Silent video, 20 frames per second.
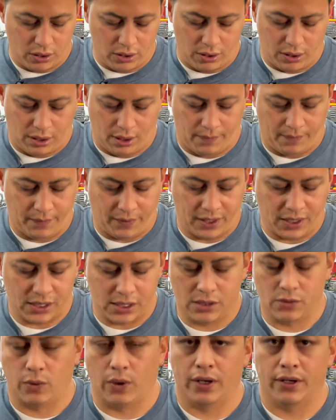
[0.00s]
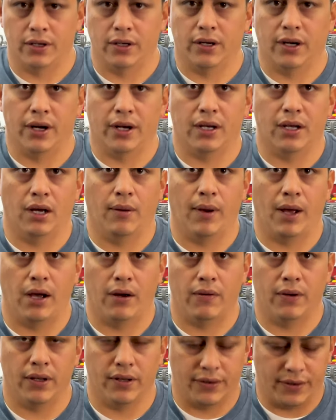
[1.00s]
um, this is what you're gonna come
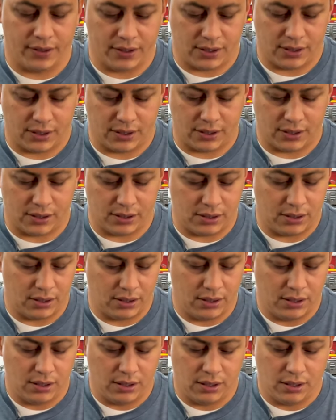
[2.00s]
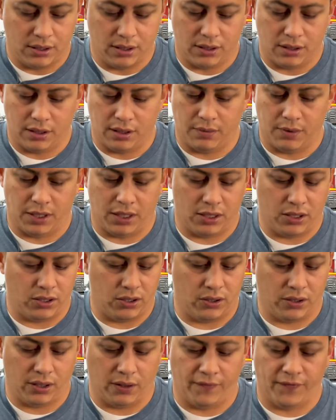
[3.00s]
out with. This is, I mean,
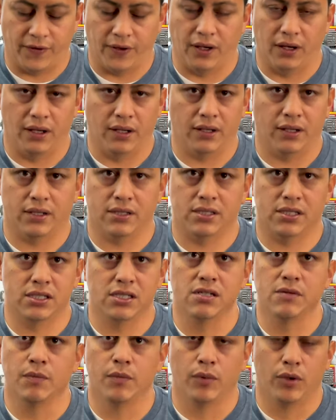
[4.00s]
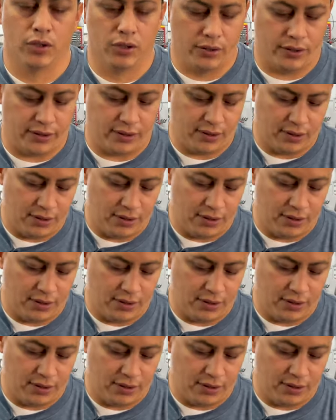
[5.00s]
you can feel it, it's smooth.